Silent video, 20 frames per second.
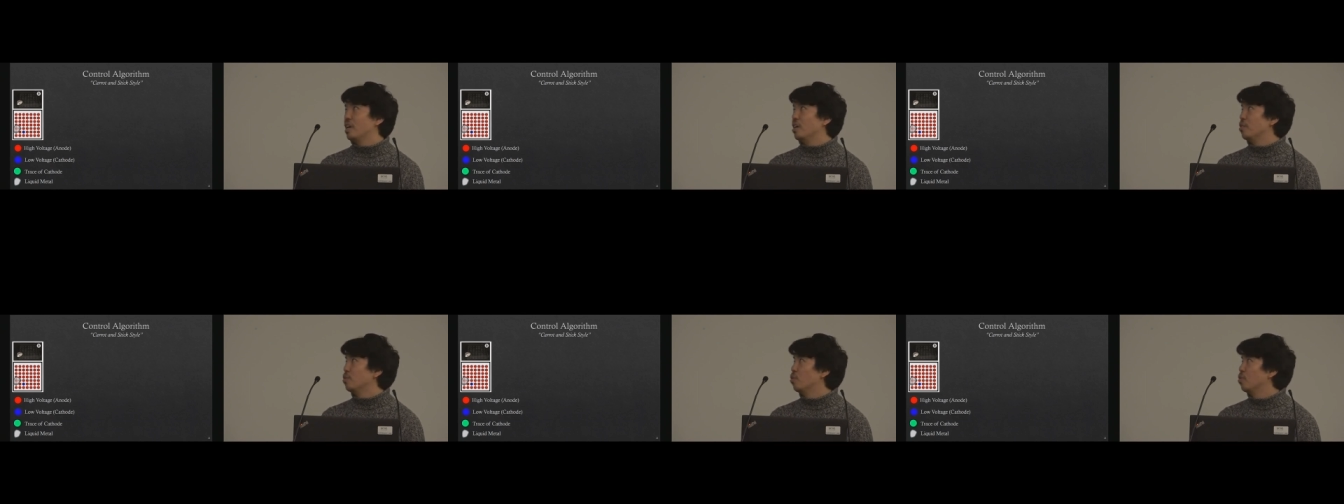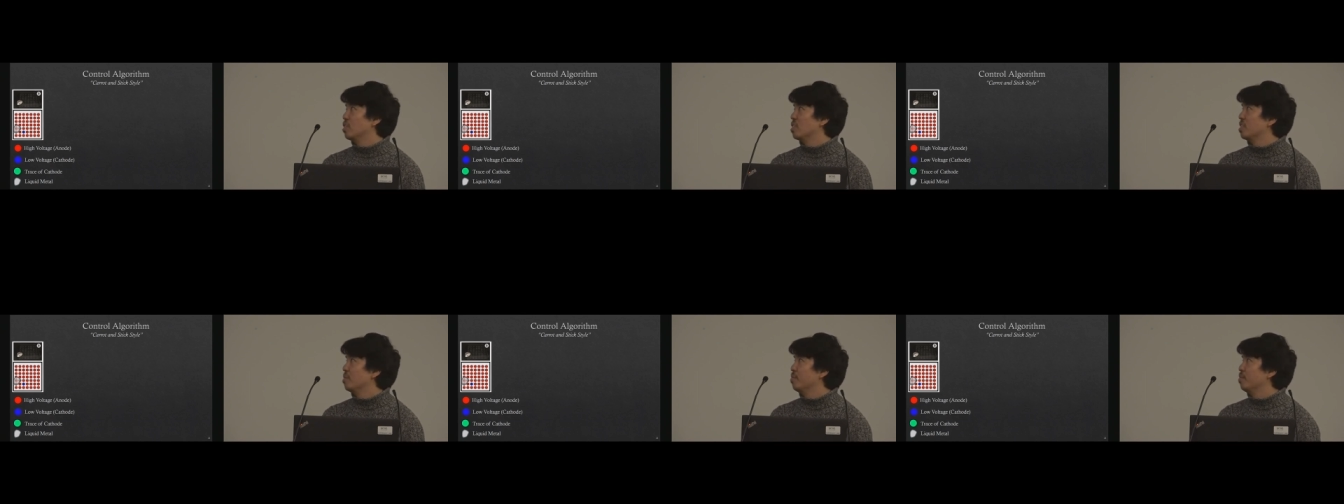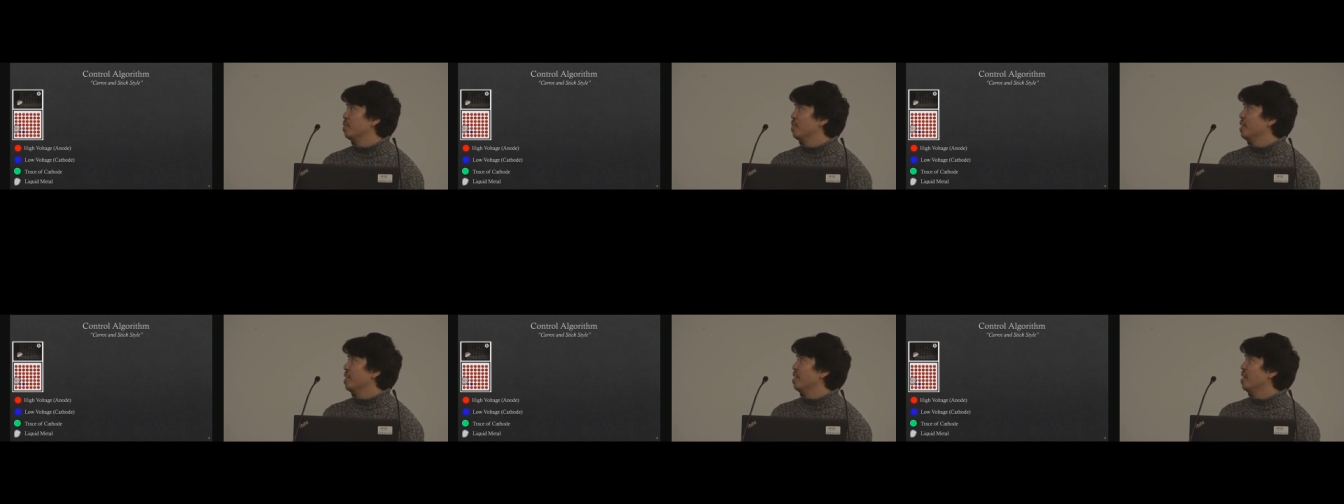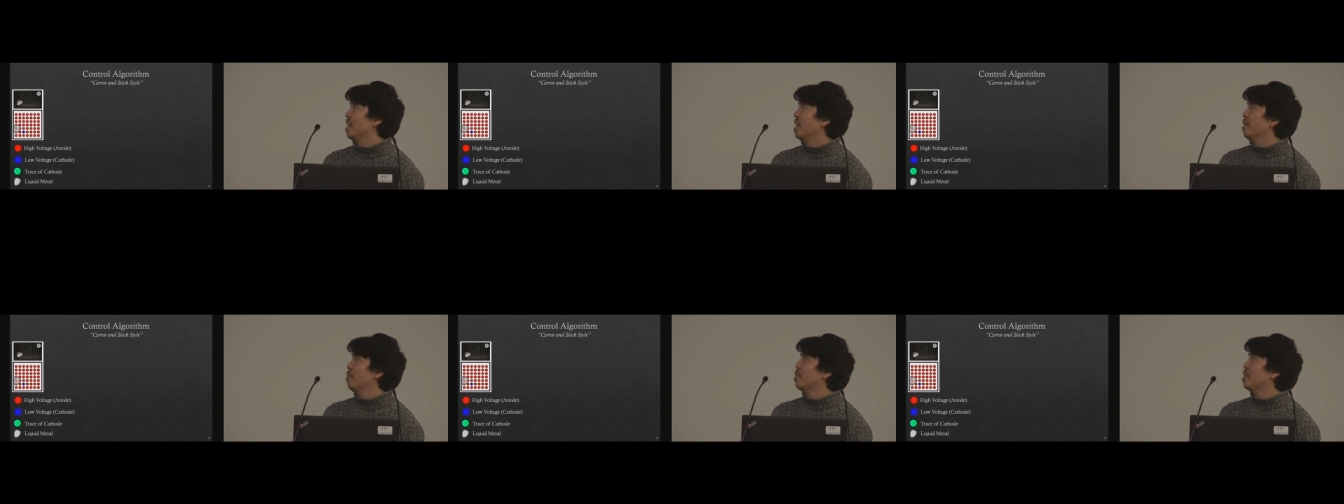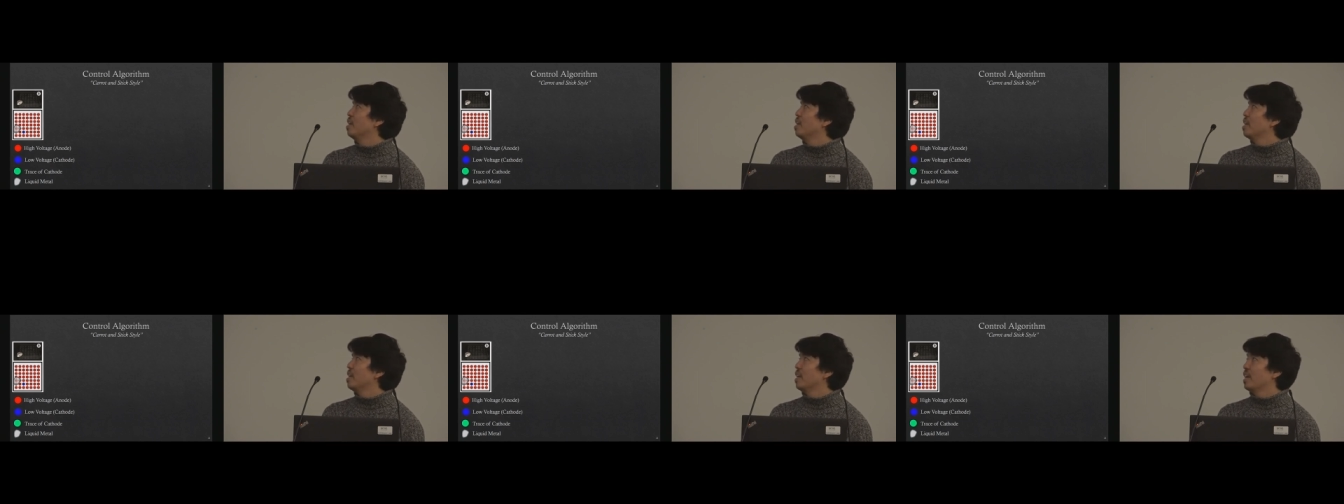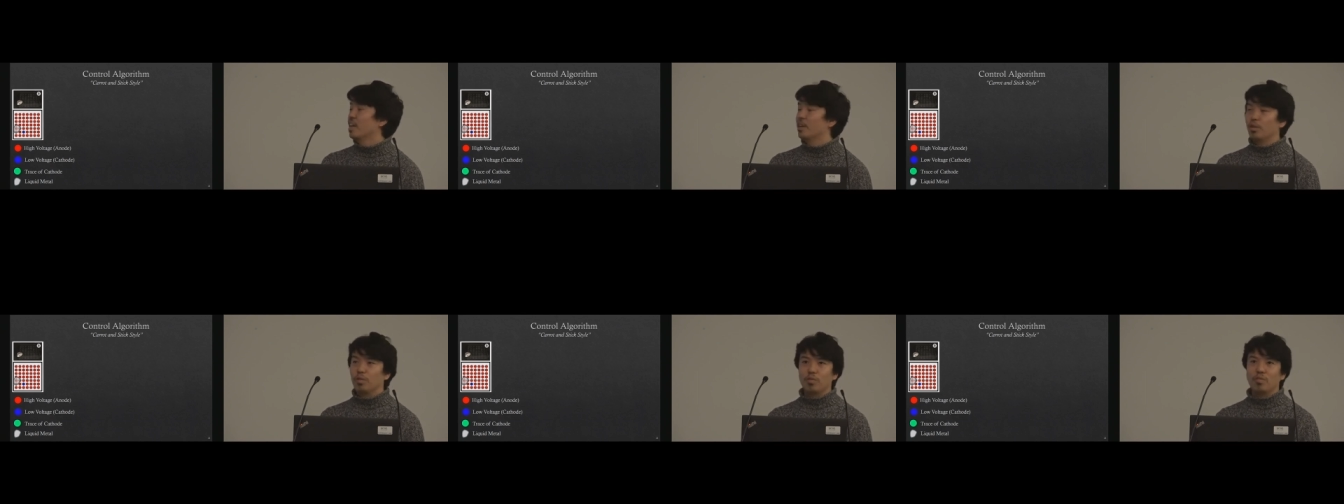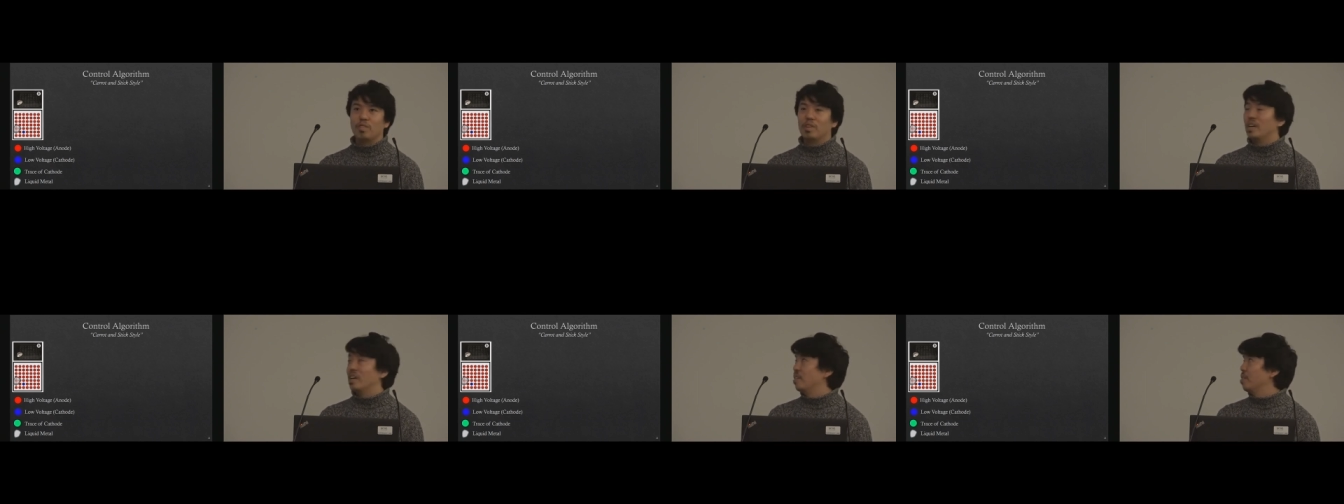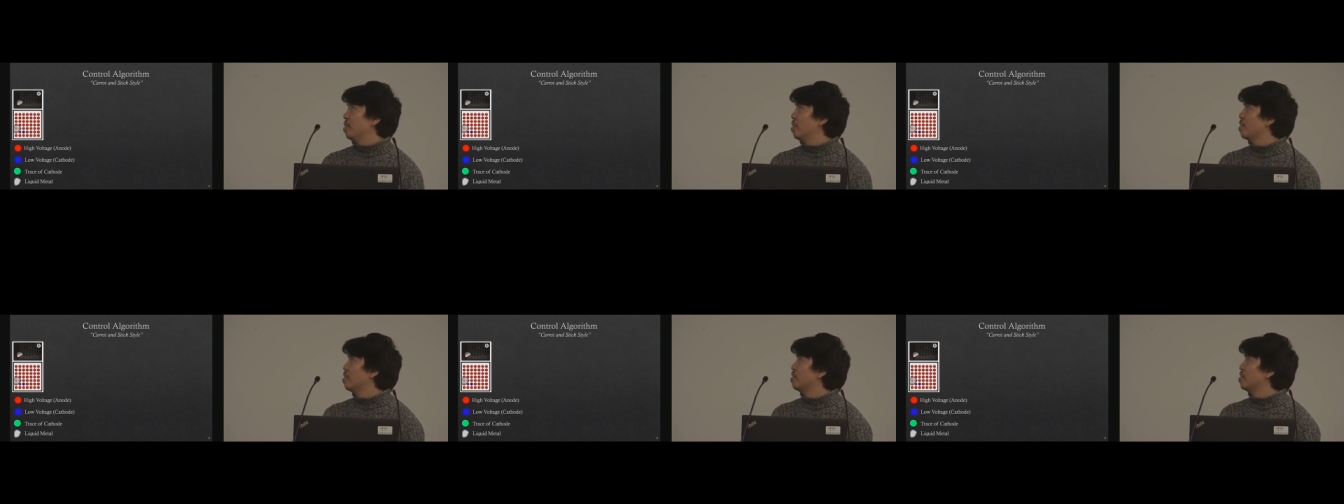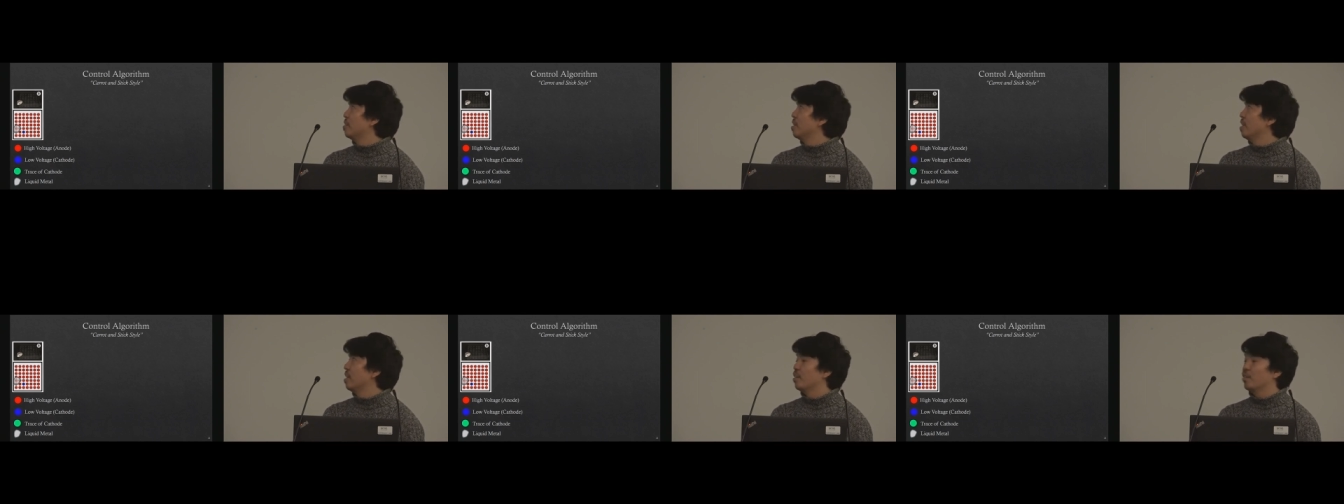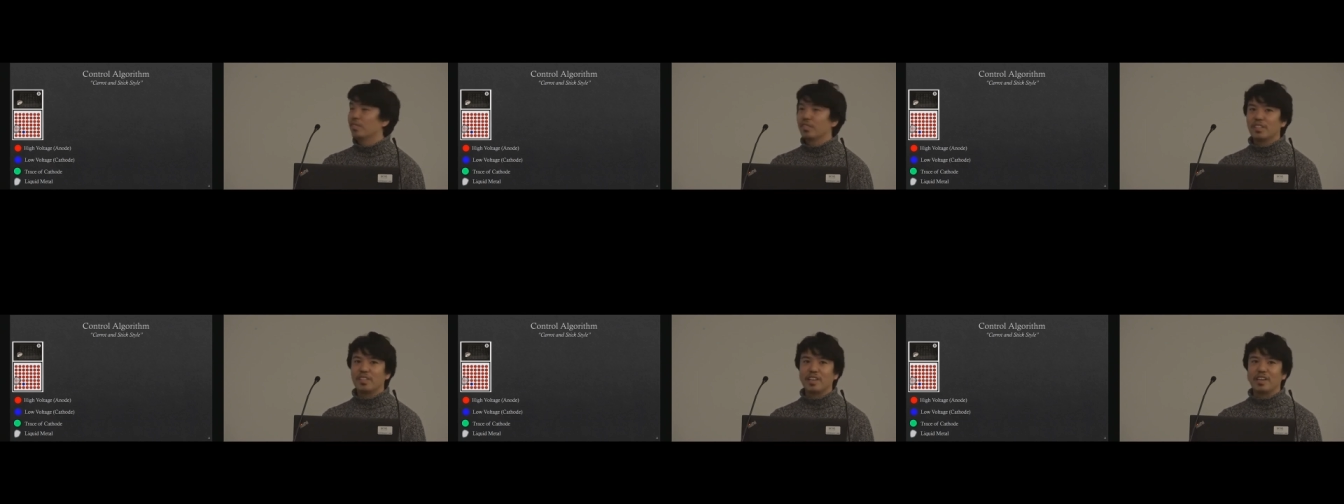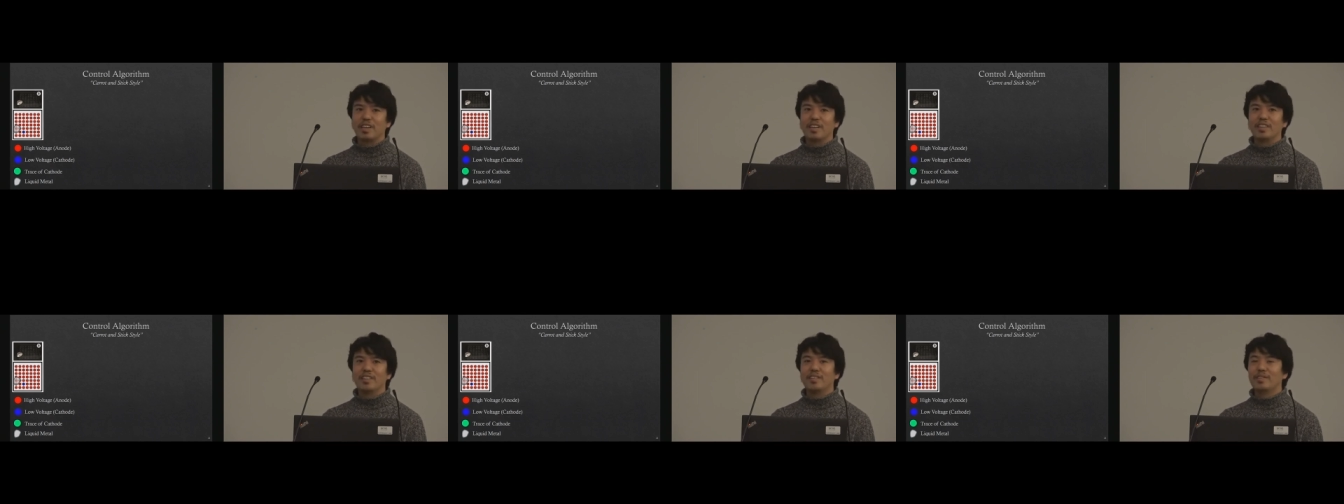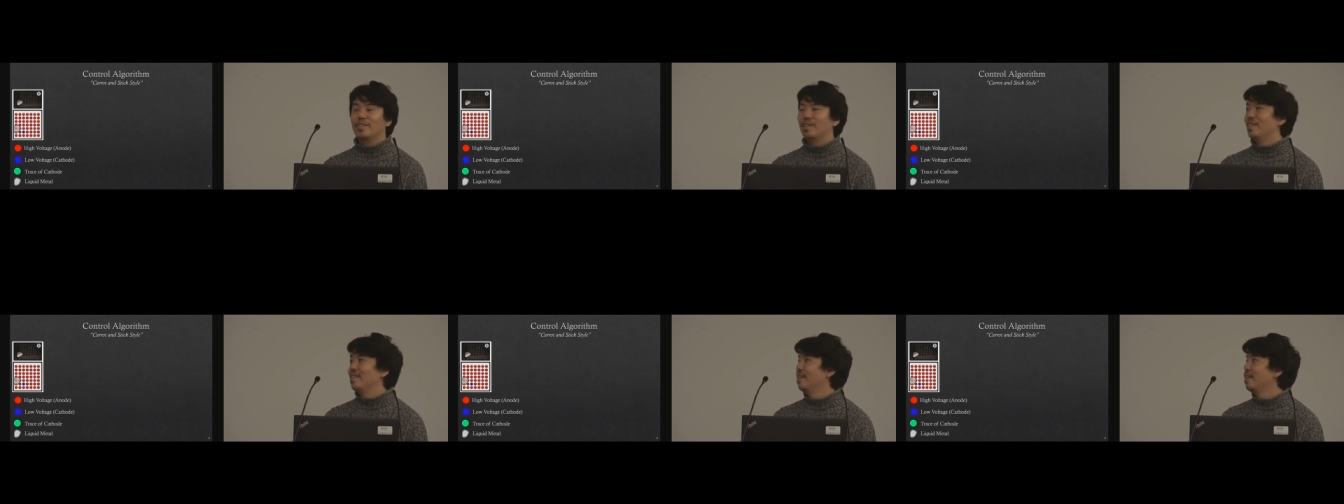algorithm we name carrot and stick style.